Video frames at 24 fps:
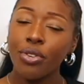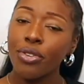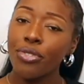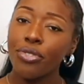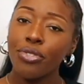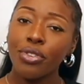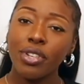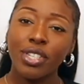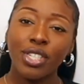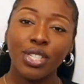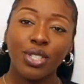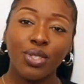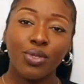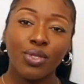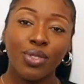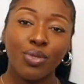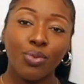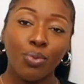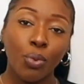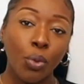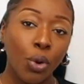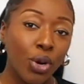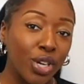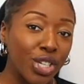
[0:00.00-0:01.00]
if you're just
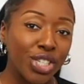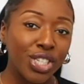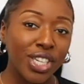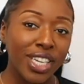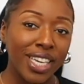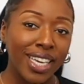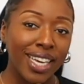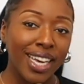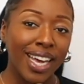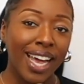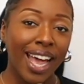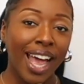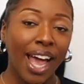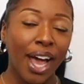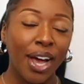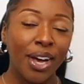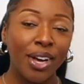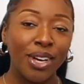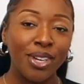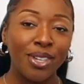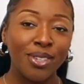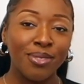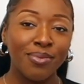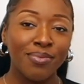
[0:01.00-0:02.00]
watching at
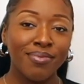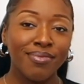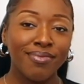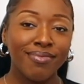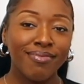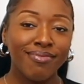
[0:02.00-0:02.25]
home,